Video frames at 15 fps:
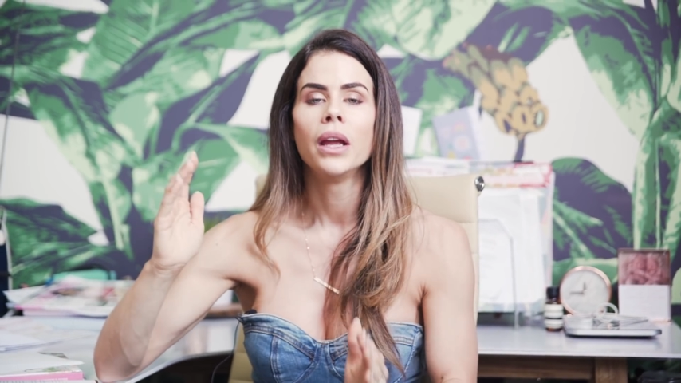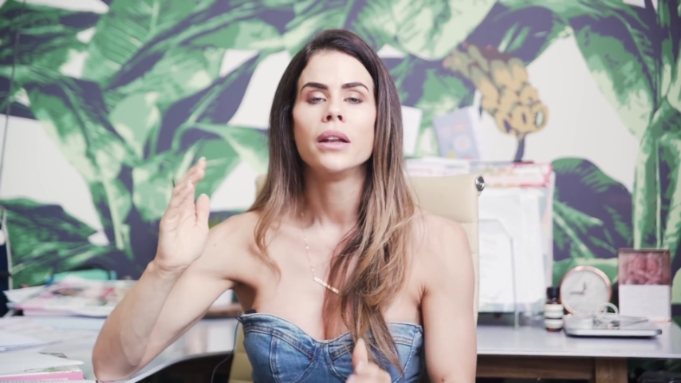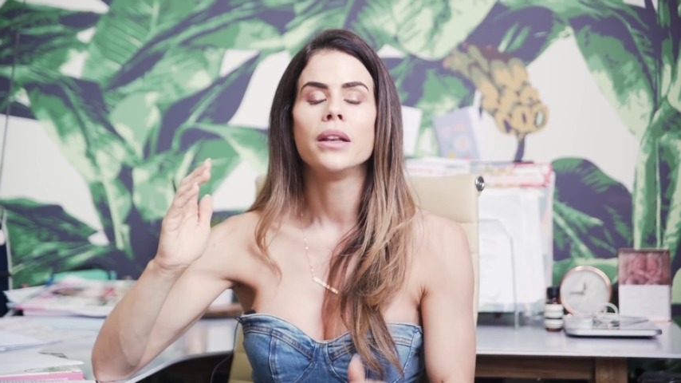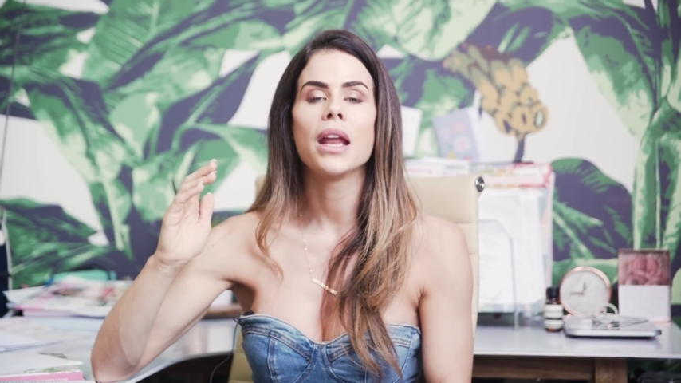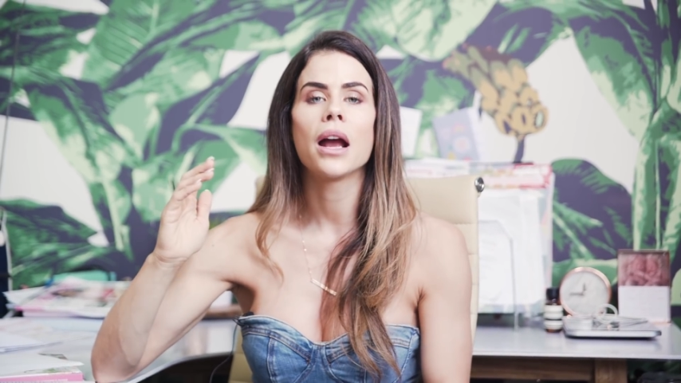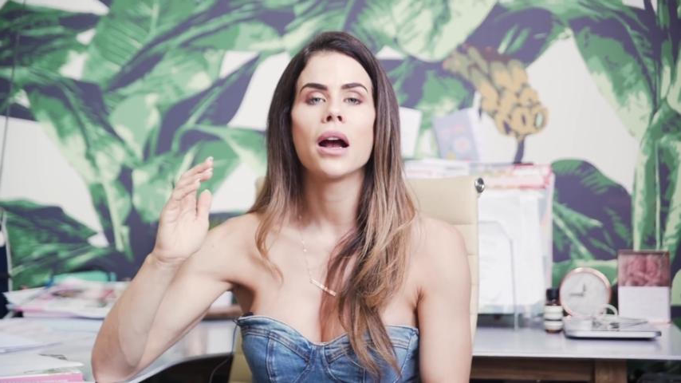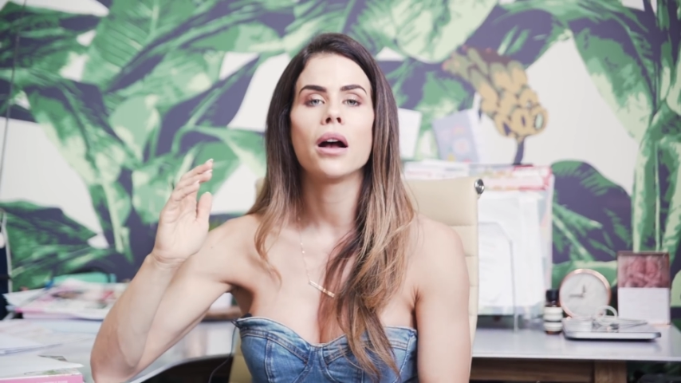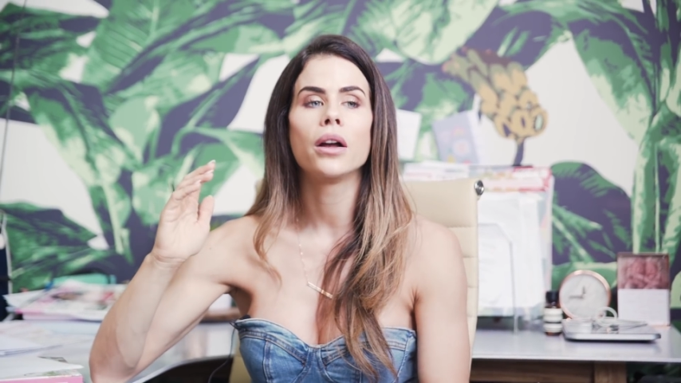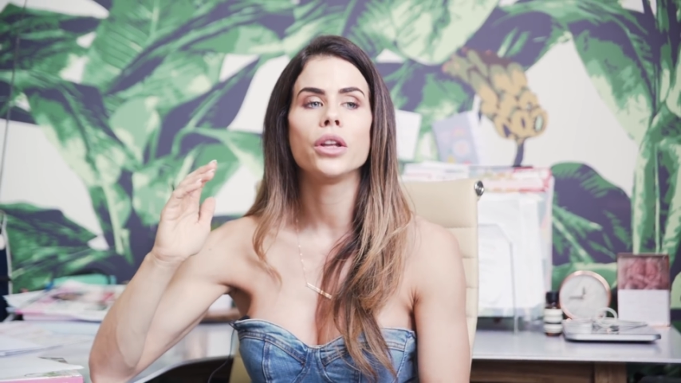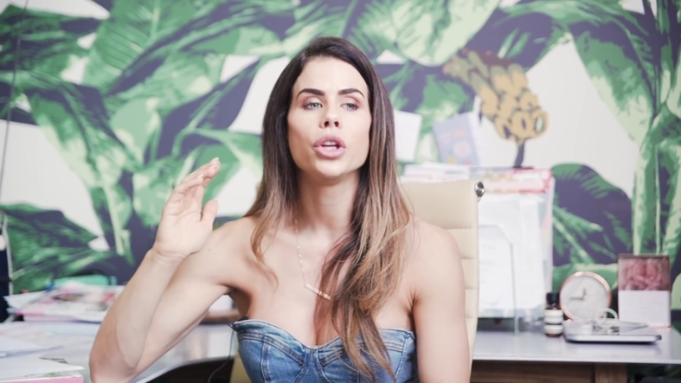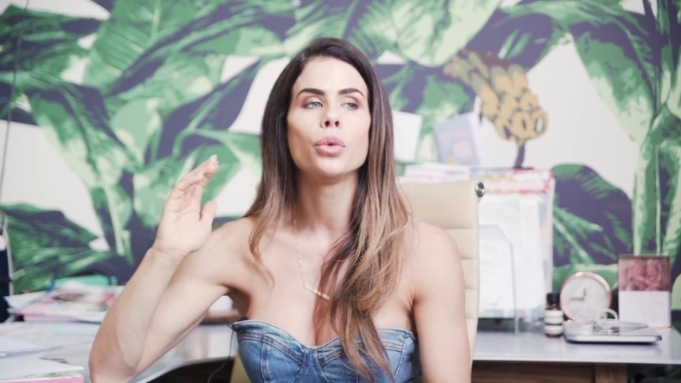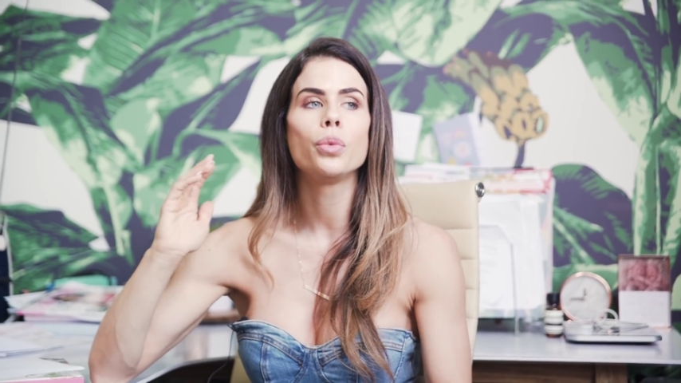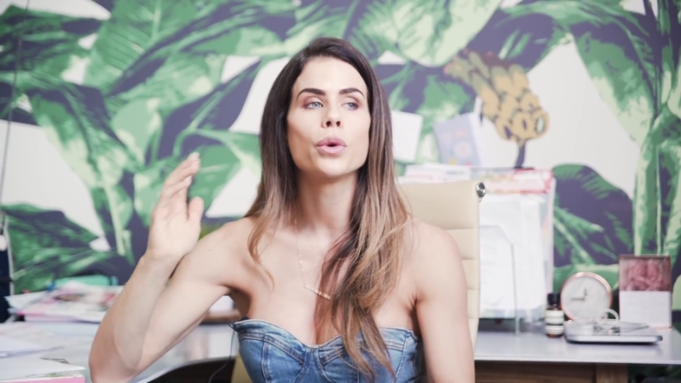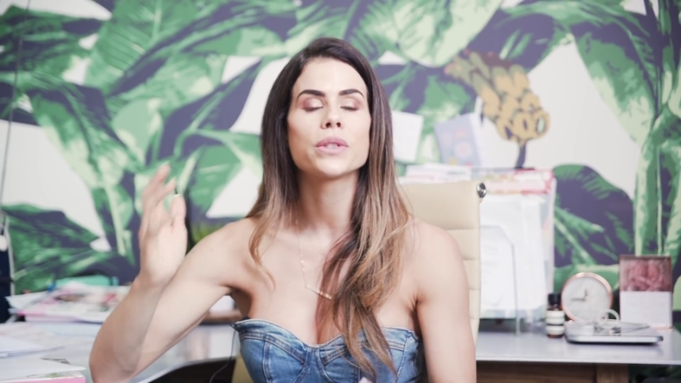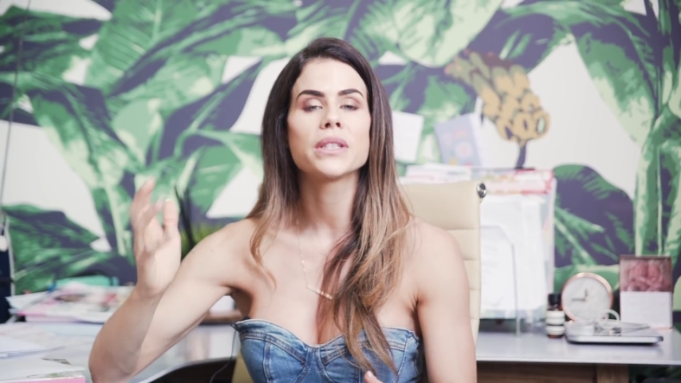Now,
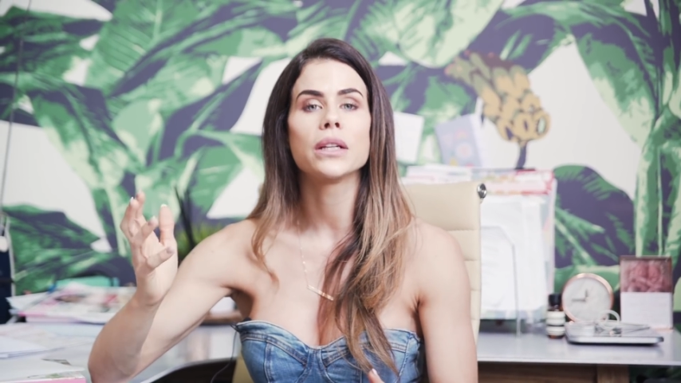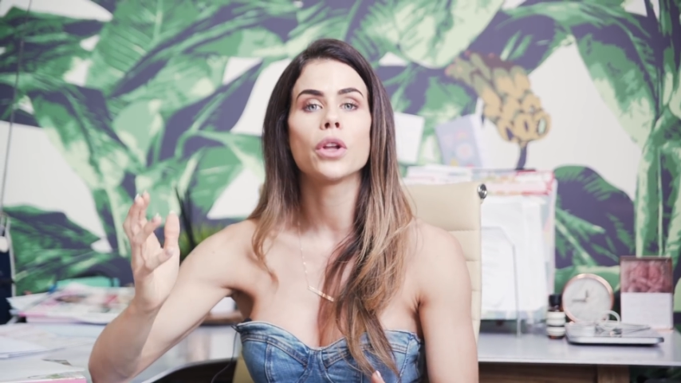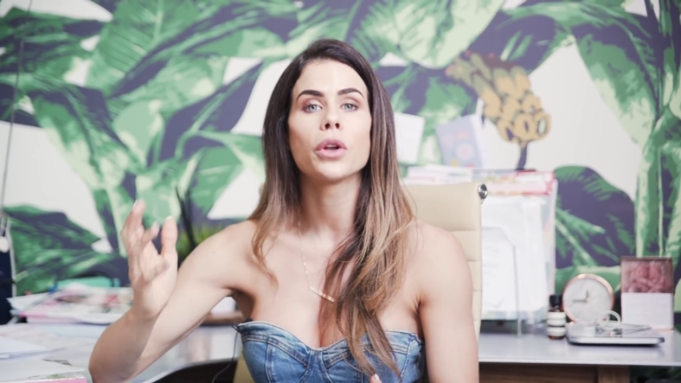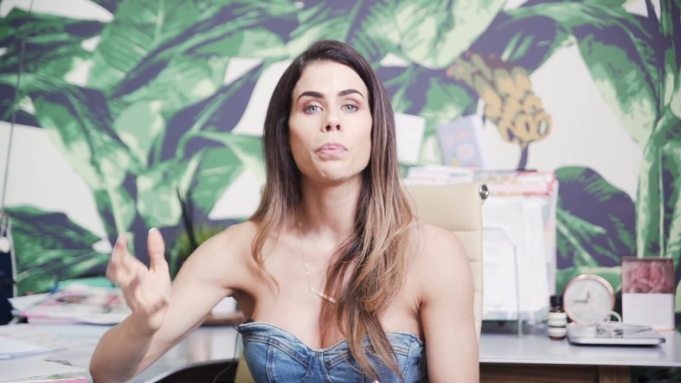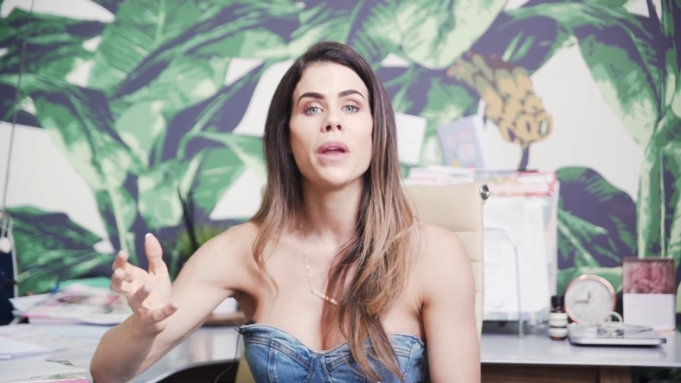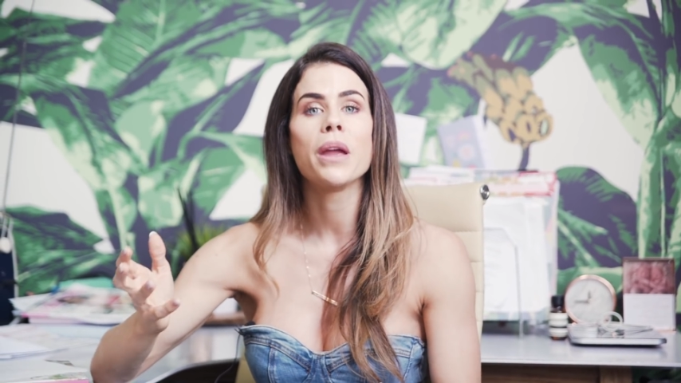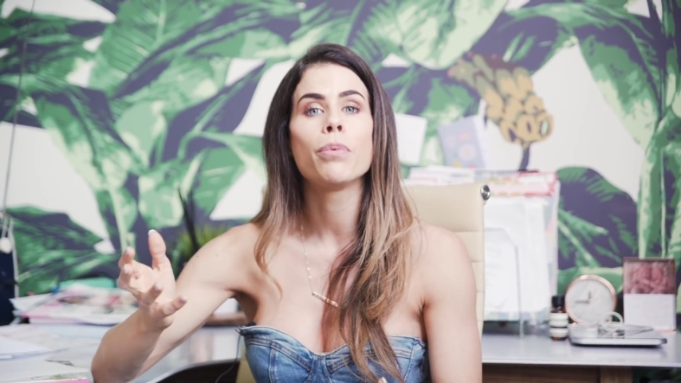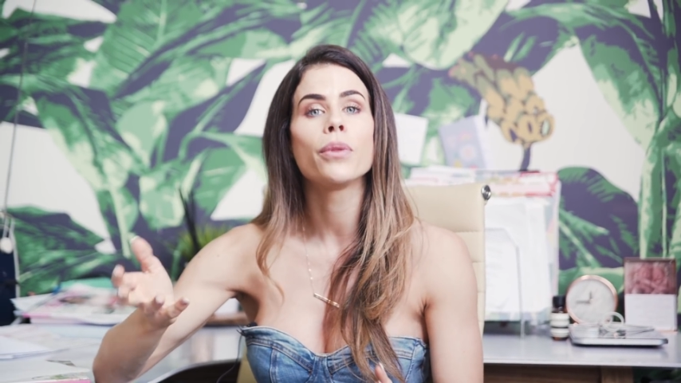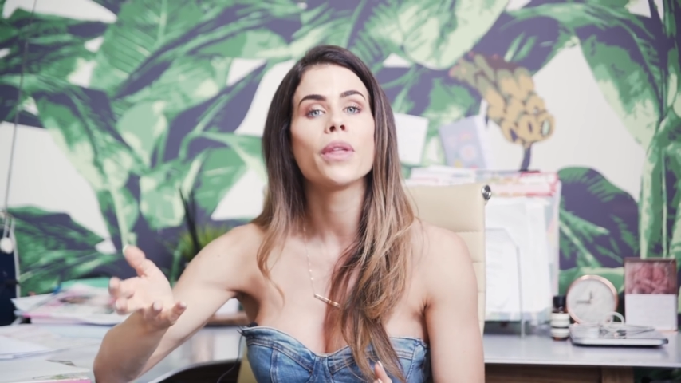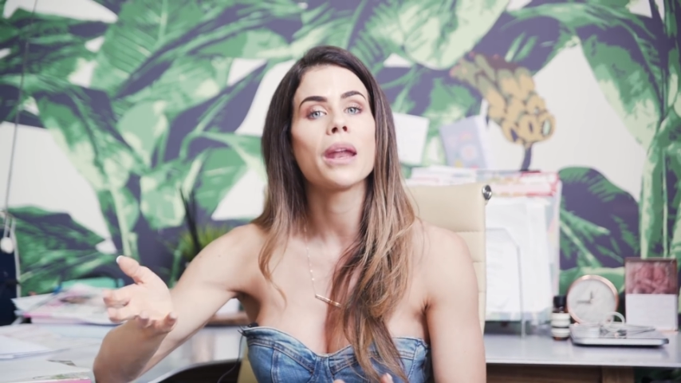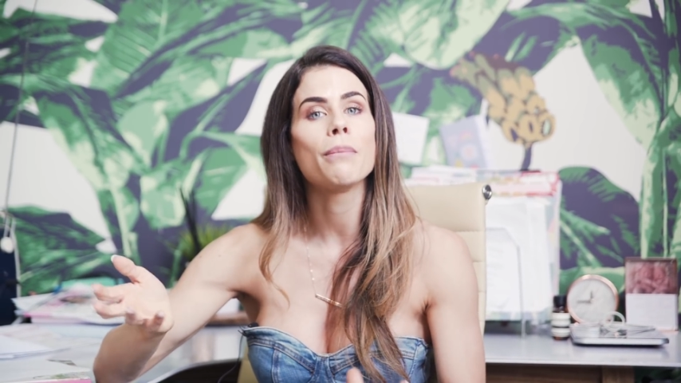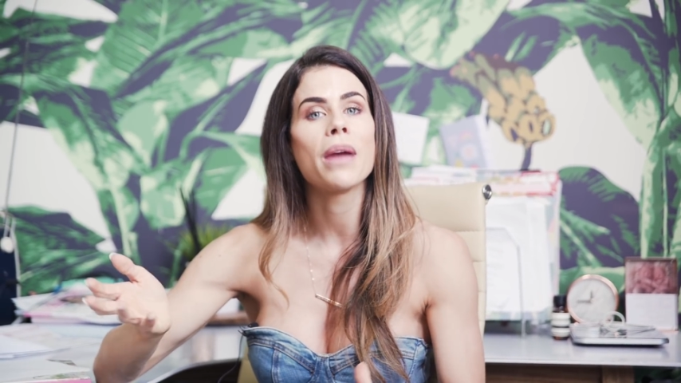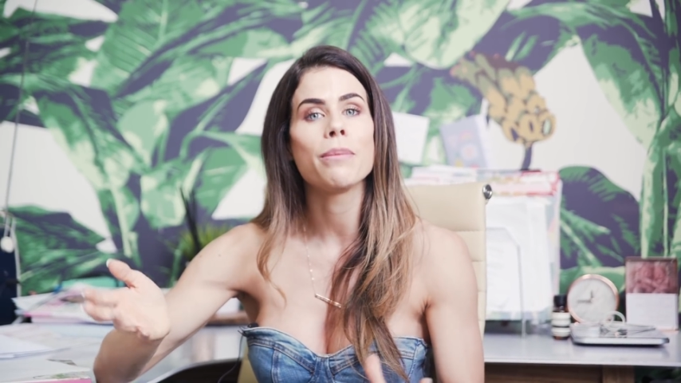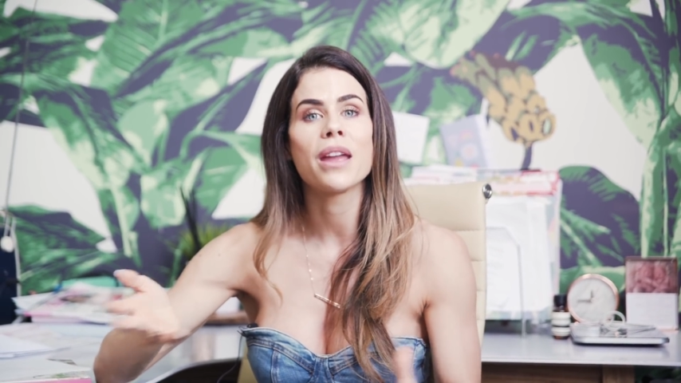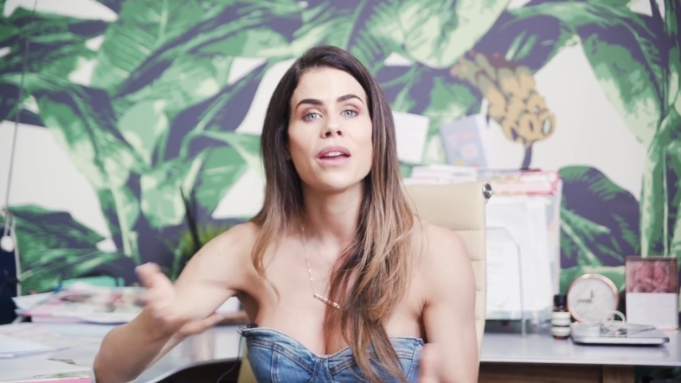you will see a lot of people
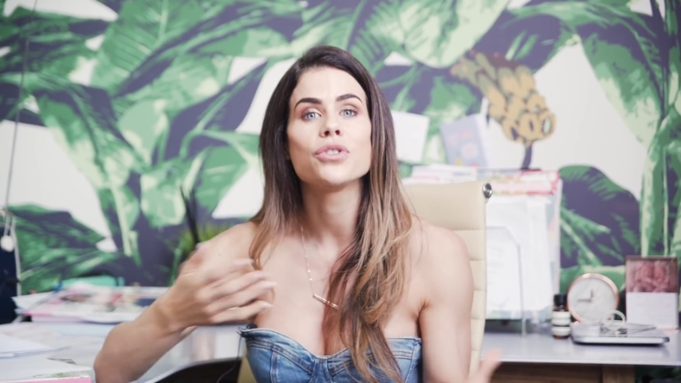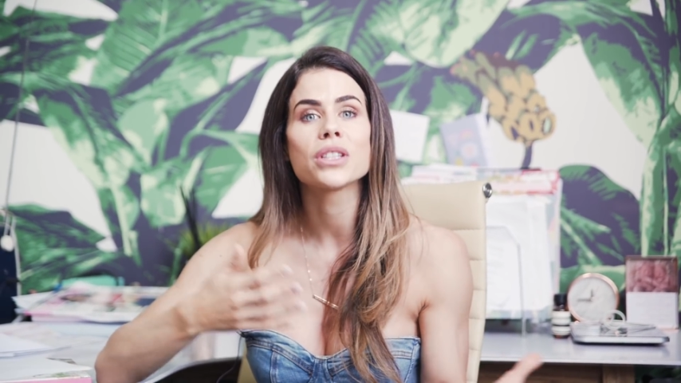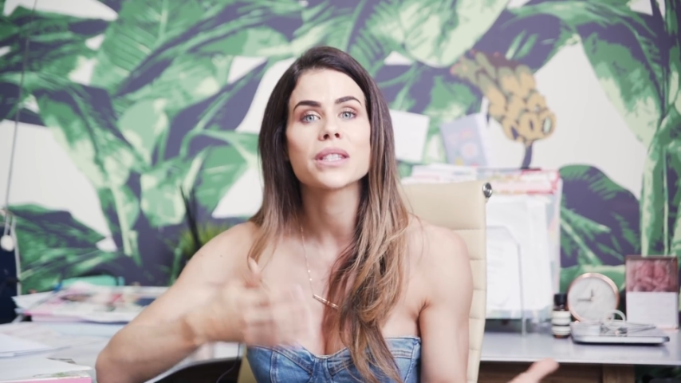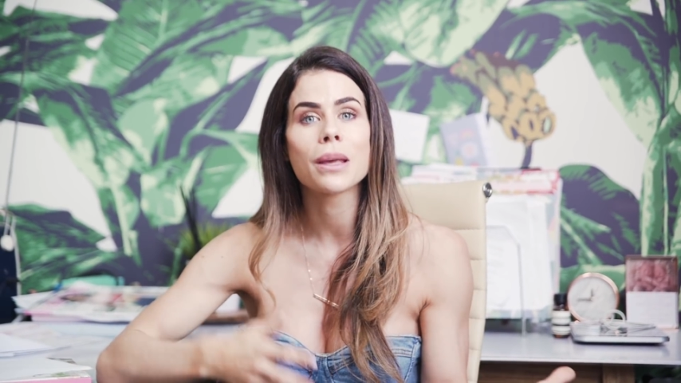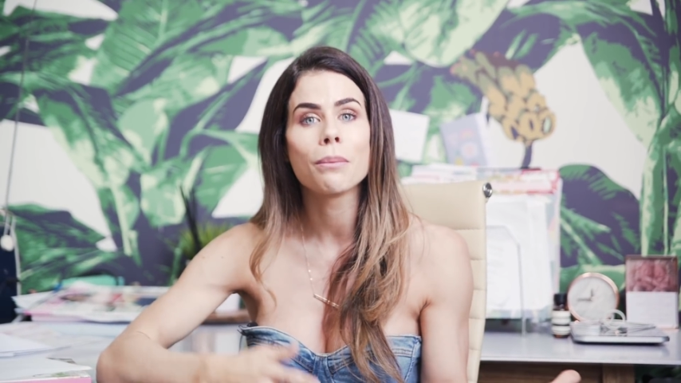that maybe have just